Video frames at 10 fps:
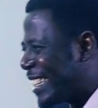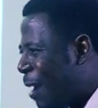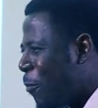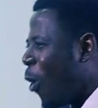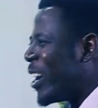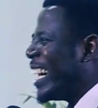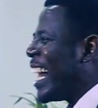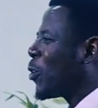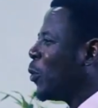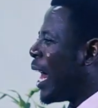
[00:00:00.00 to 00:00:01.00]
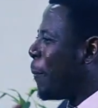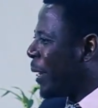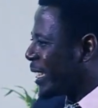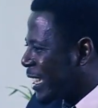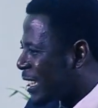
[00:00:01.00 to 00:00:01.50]
them on a regular
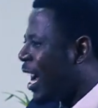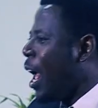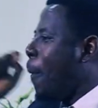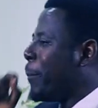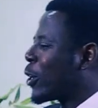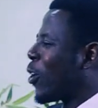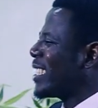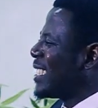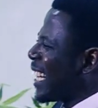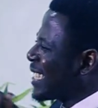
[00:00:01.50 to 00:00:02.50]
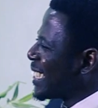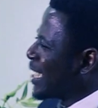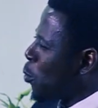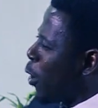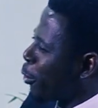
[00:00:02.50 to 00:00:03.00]
basis, because that is
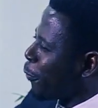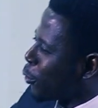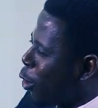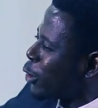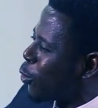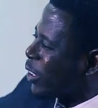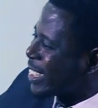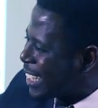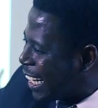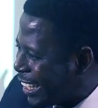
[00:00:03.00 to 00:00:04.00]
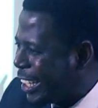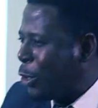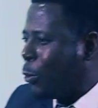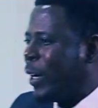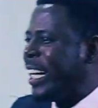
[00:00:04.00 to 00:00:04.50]
the word of God concerning
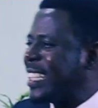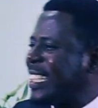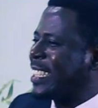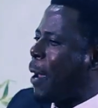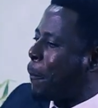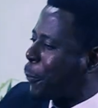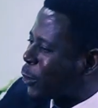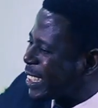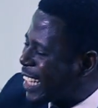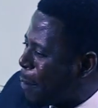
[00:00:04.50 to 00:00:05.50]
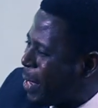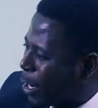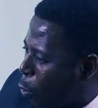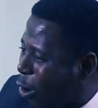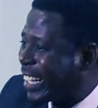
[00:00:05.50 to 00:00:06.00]
you. It is a prosemic
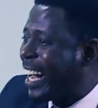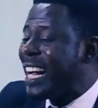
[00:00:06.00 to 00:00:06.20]
word.